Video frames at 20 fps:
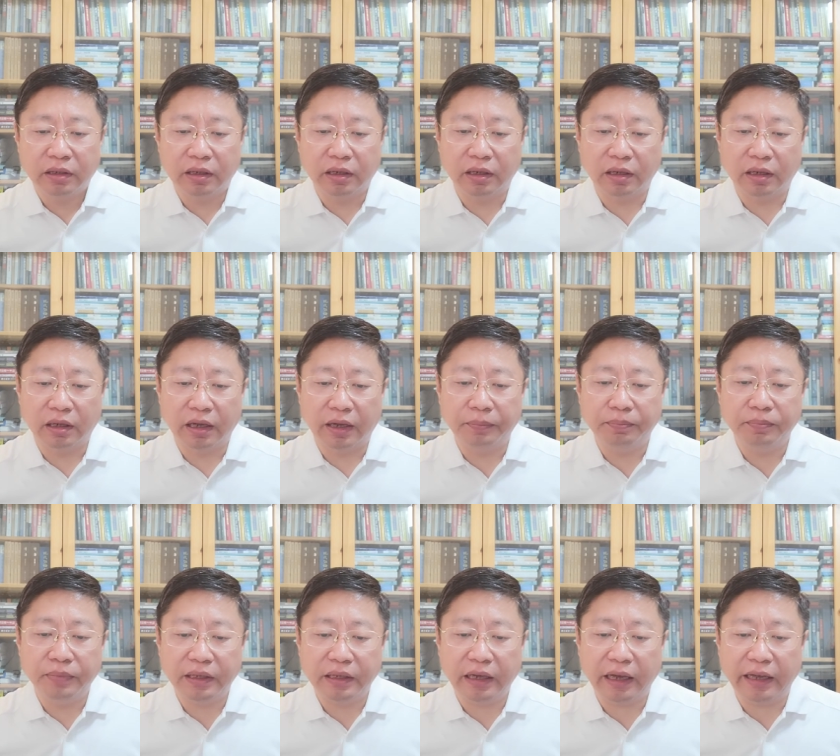
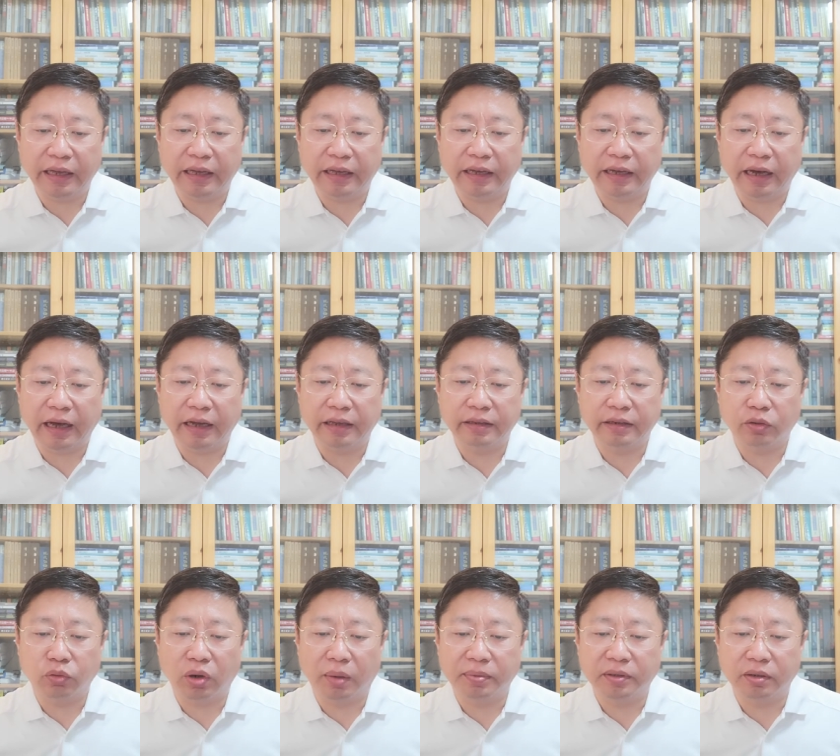NBA and the
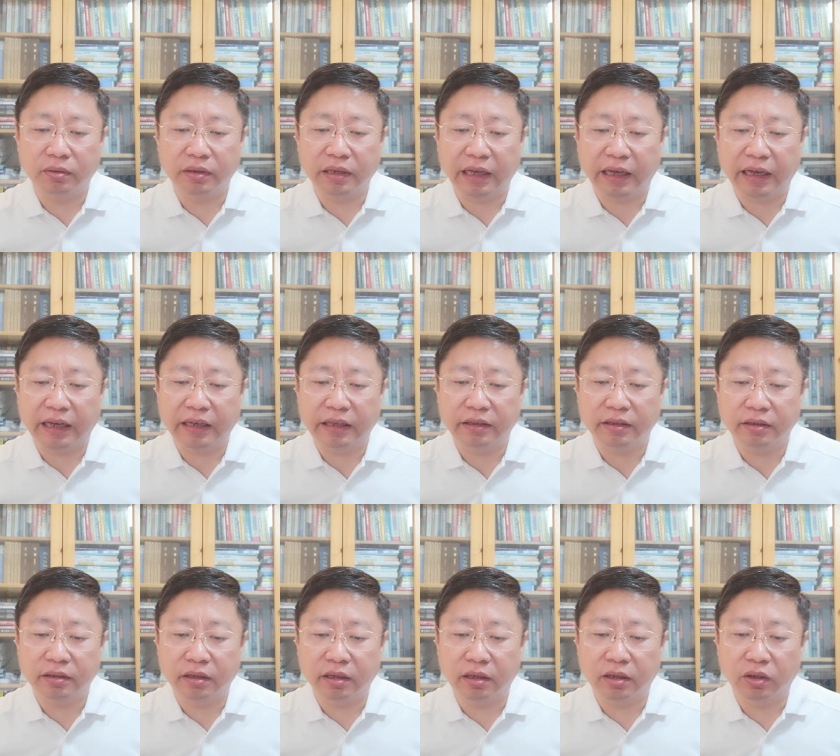CryptoKate,
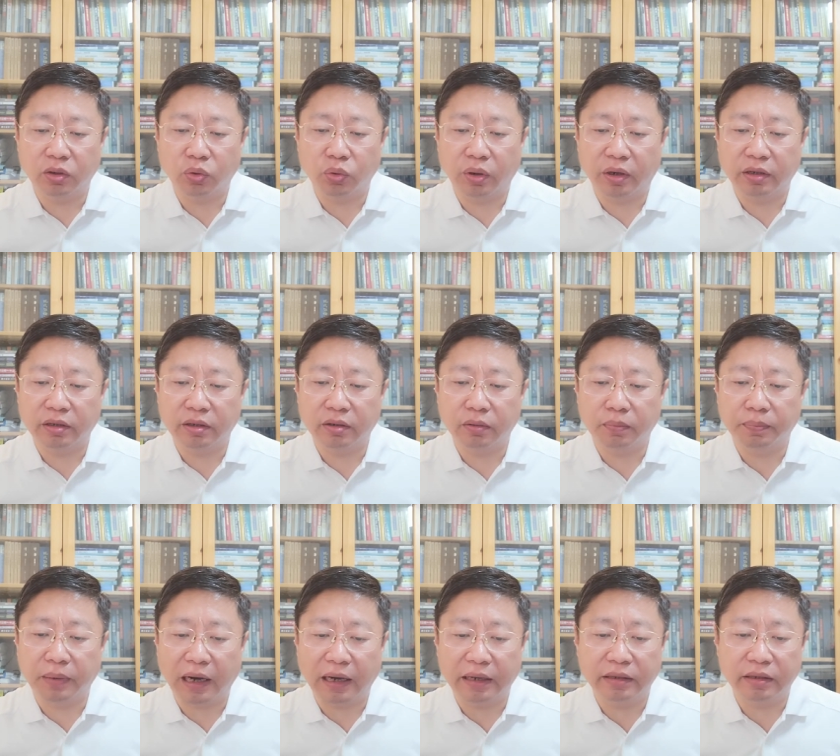crypto
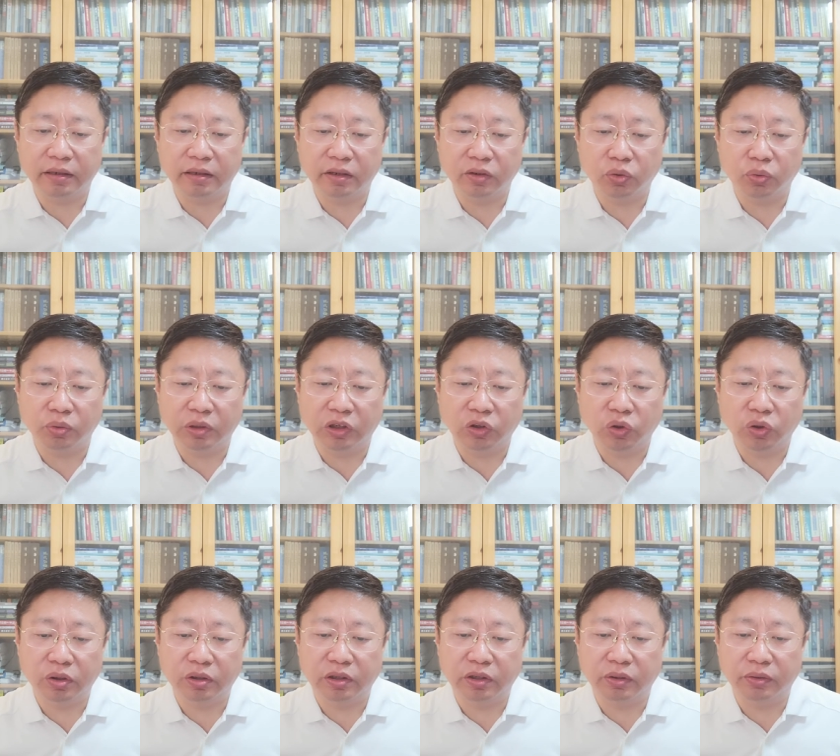partner to
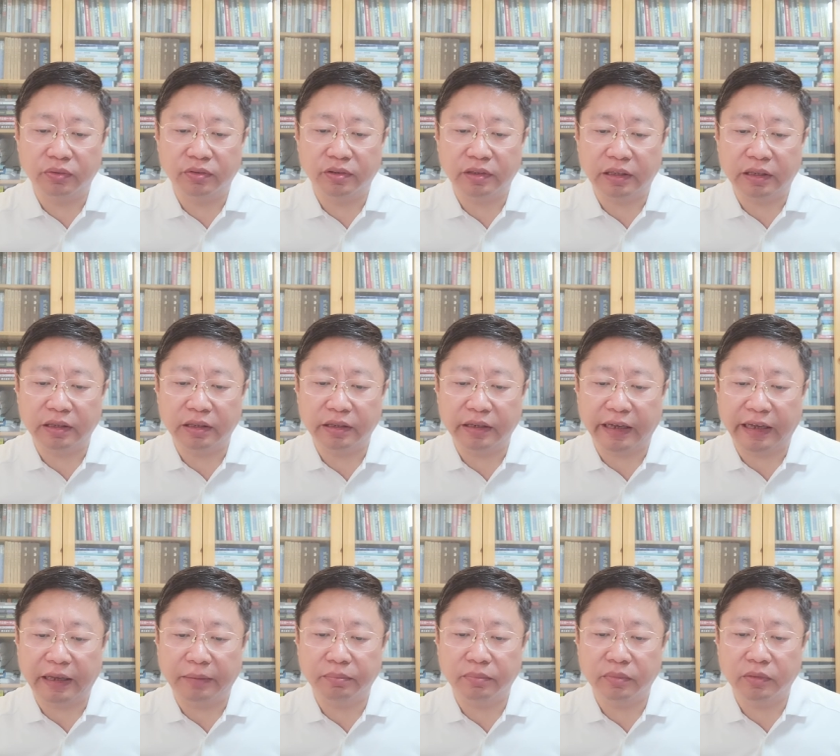introduce
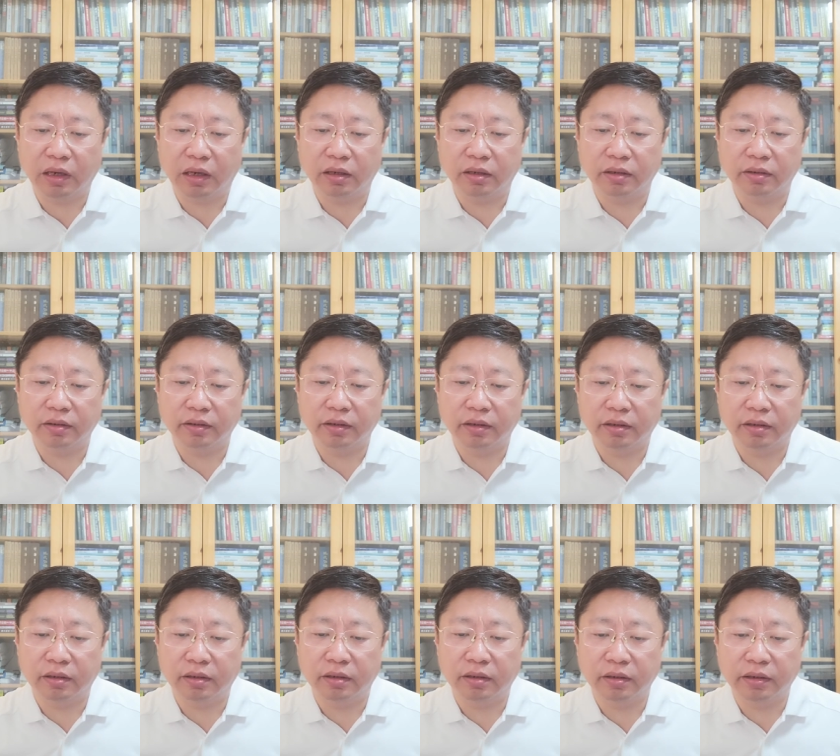in-game
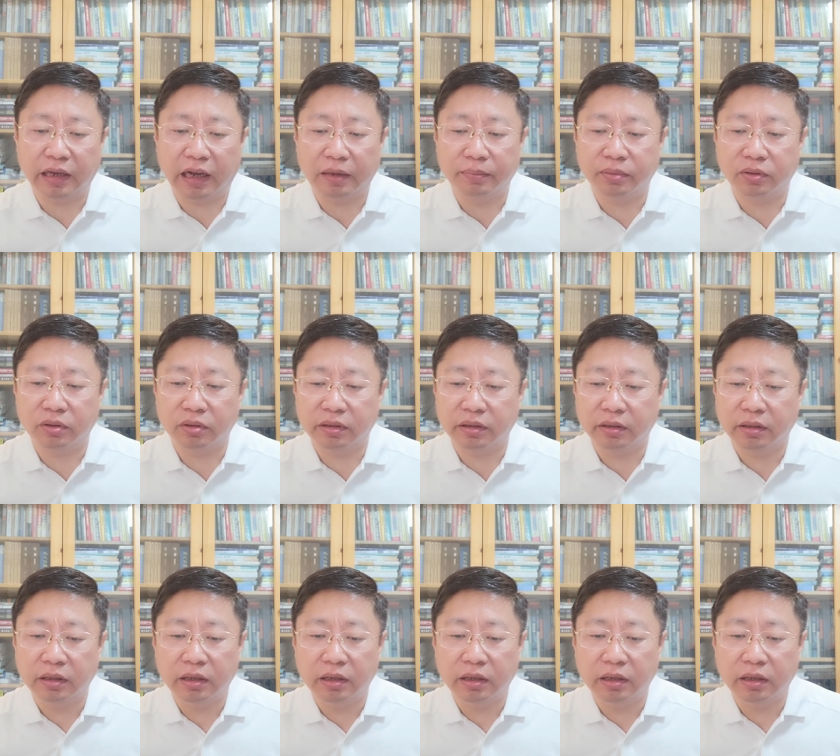collectible.